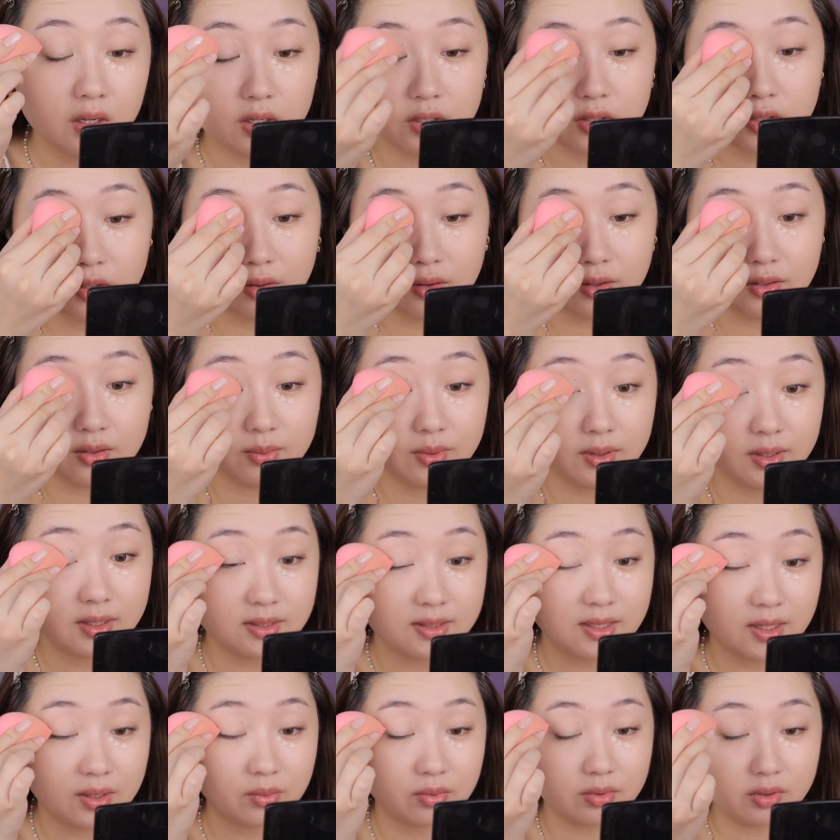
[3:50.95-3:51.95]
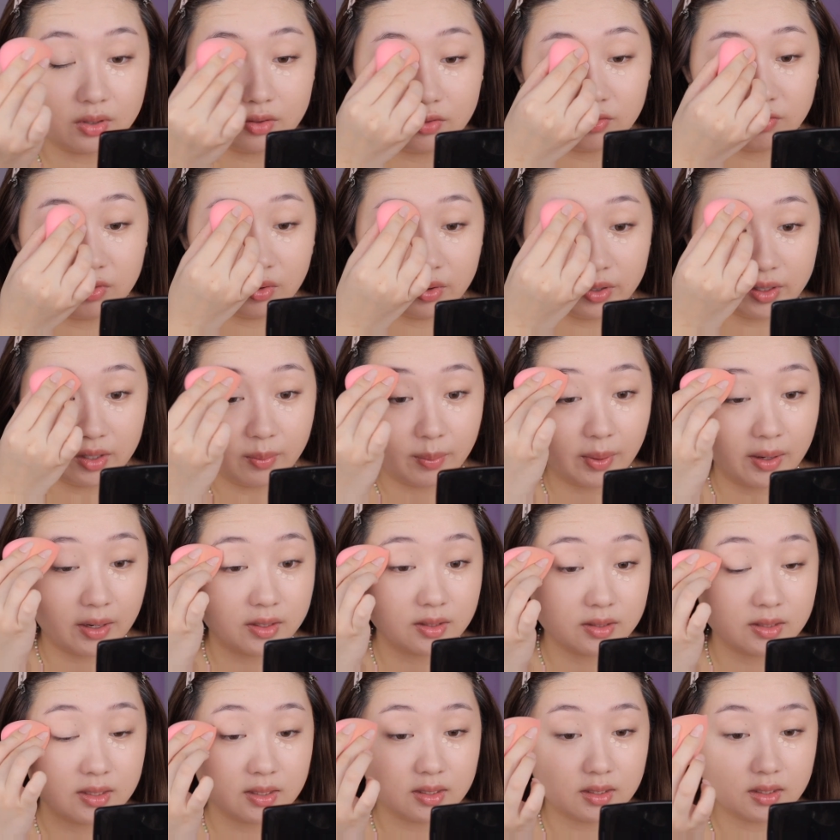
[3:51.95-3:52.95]
So this one is like really full in
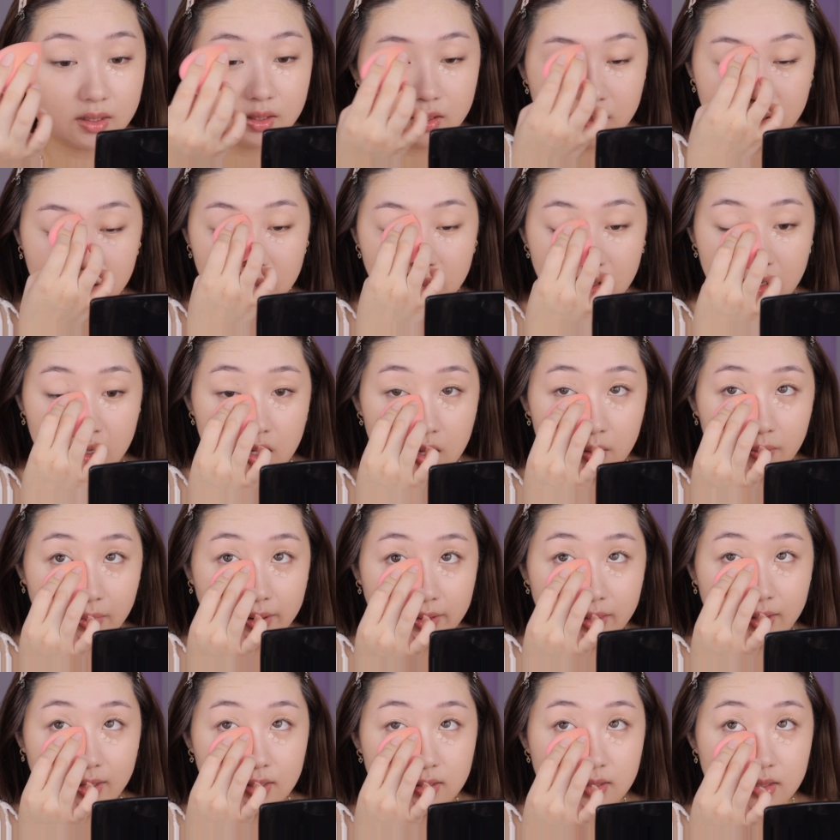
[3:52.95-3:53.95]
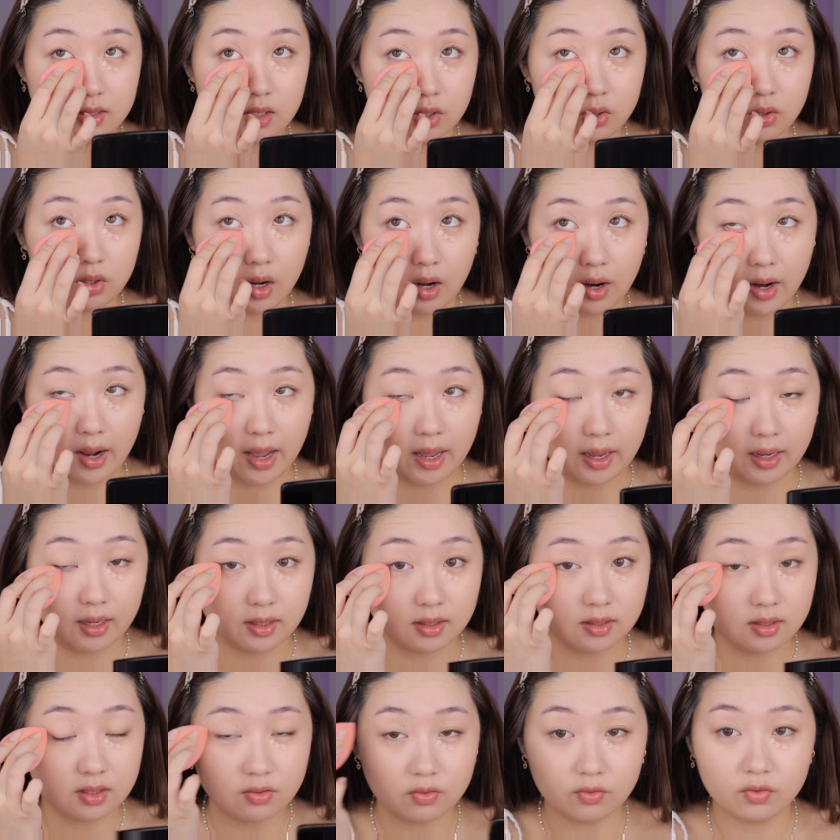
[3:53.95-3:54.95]
comparison. But I think it's still not
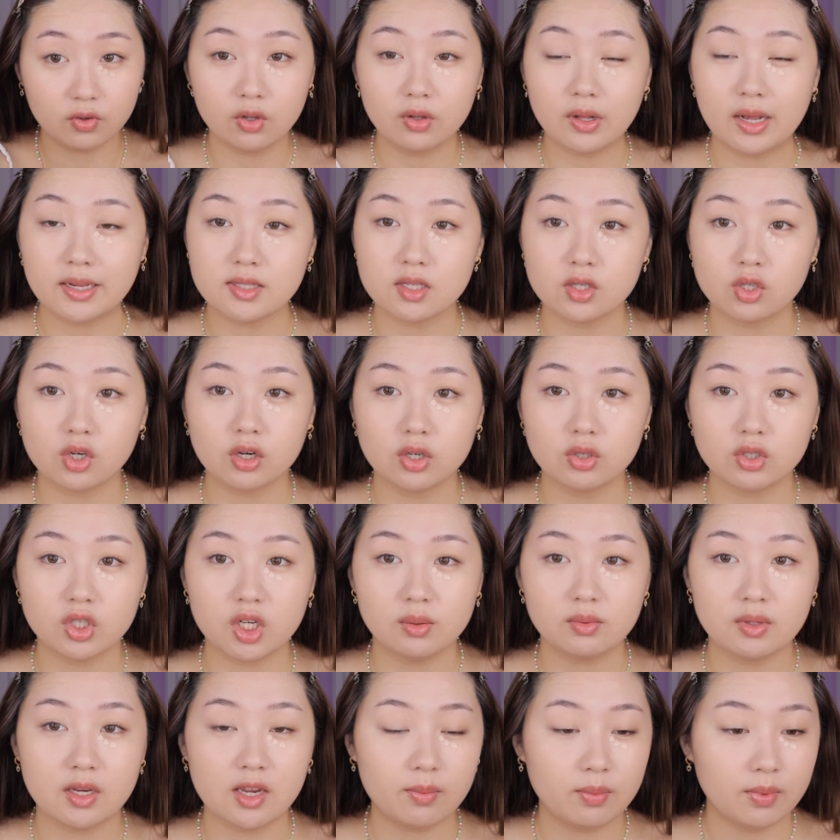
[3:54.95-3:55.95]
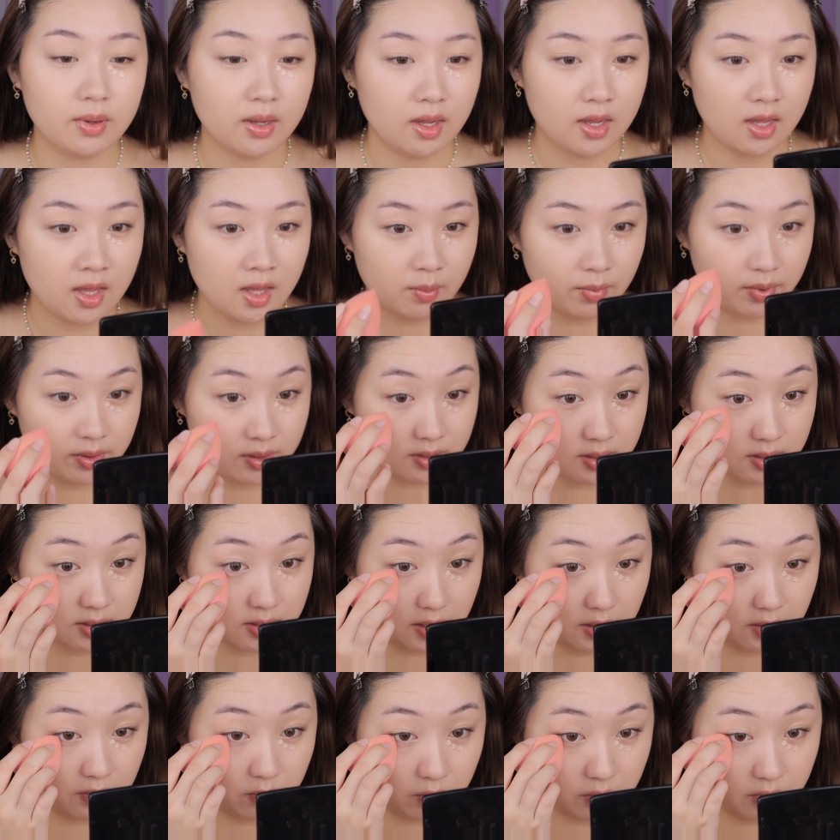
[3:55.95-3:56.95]
as full as the Tarte Shape Tape, but this is
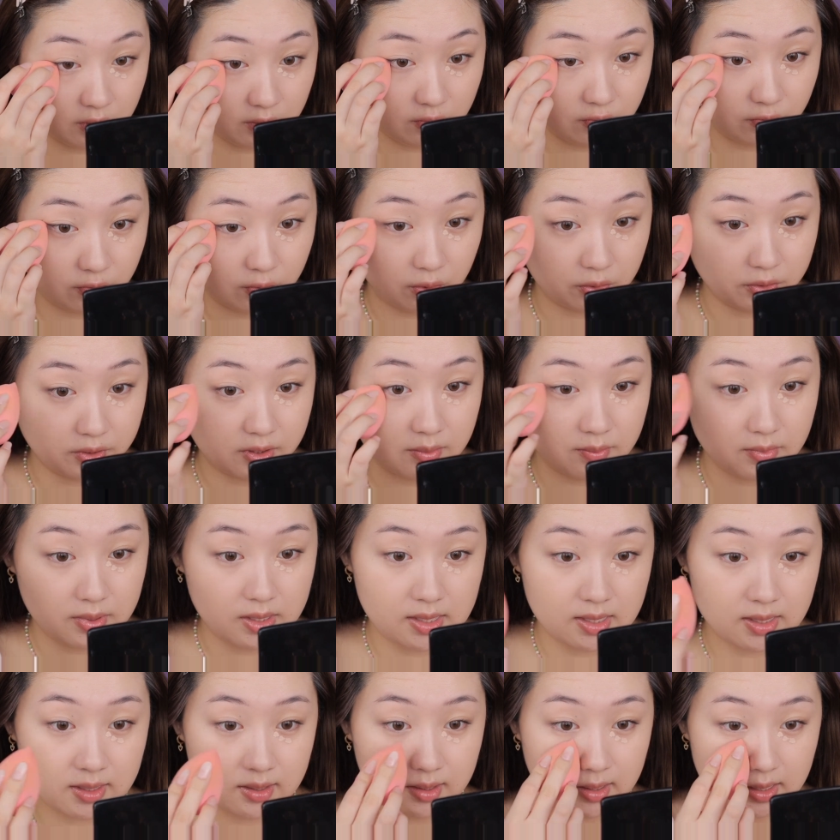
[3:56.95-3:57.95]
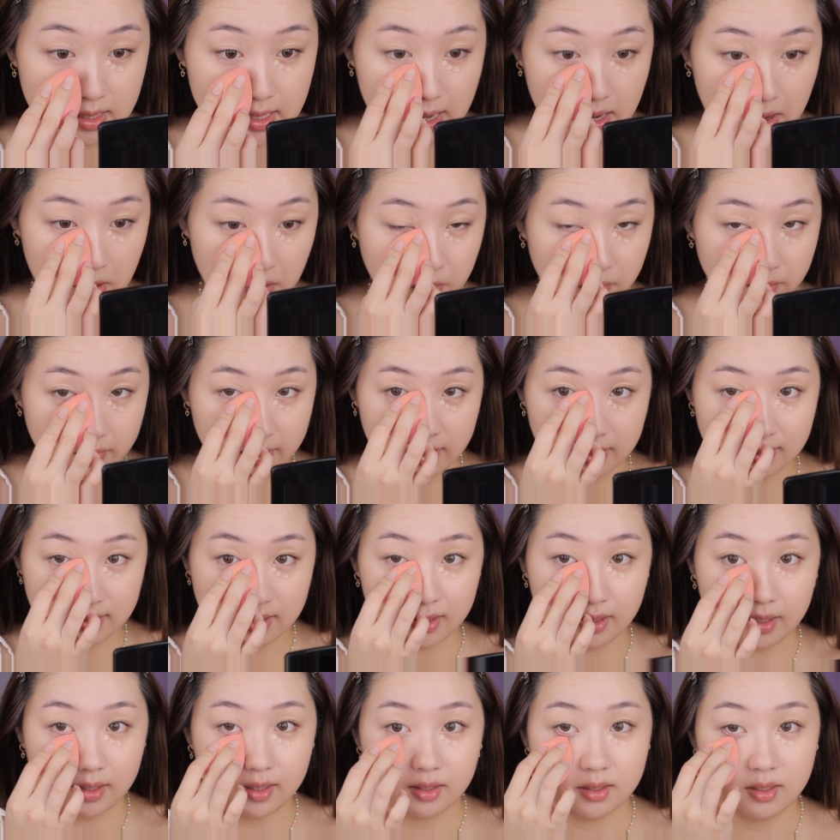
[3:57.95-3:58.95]
like really full to me now because I
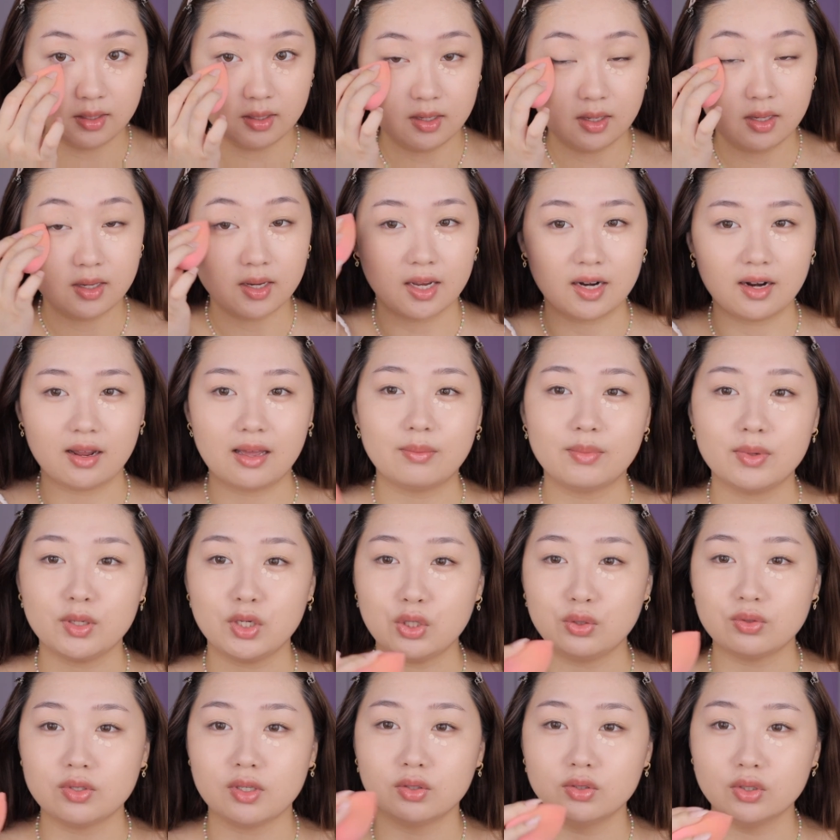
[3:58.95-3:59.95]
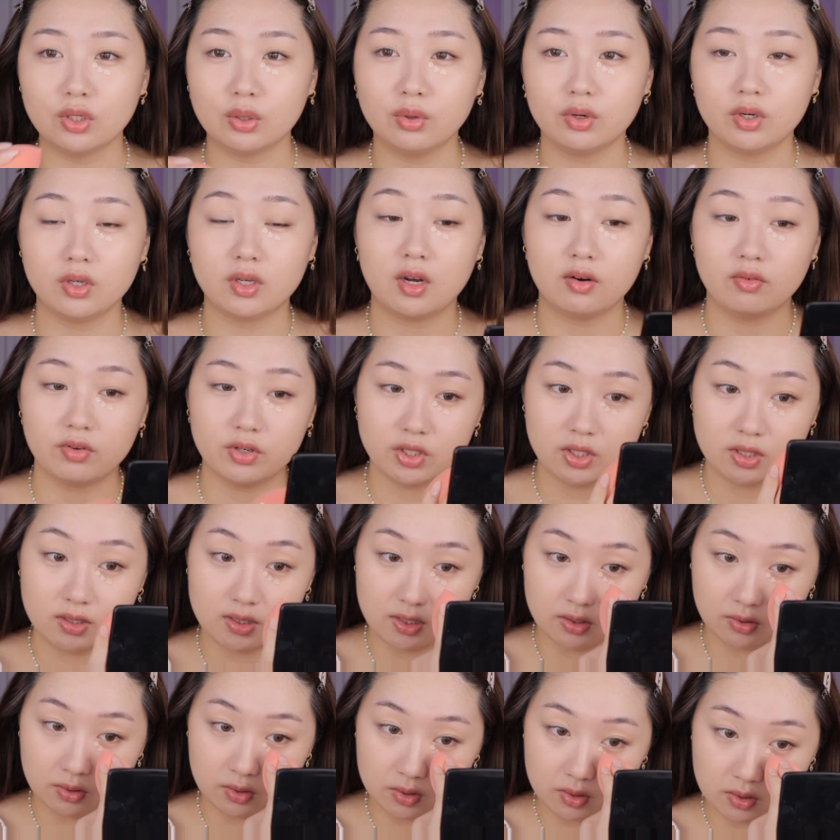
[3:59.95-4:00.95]
like kind of have been using lower coverage
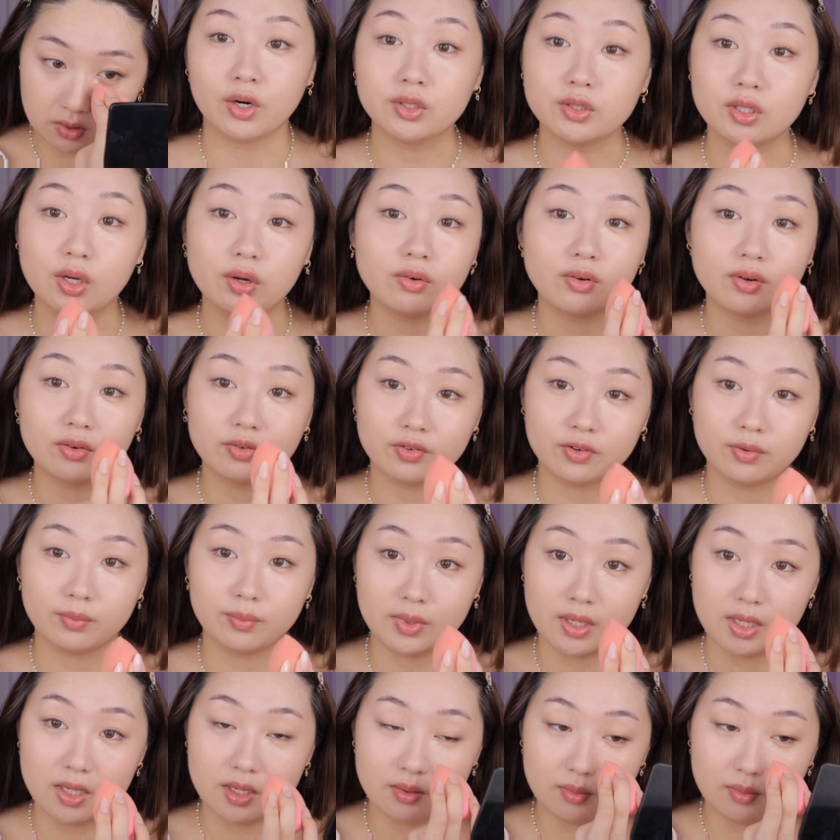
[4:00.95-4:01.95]
concealers, or lower for me,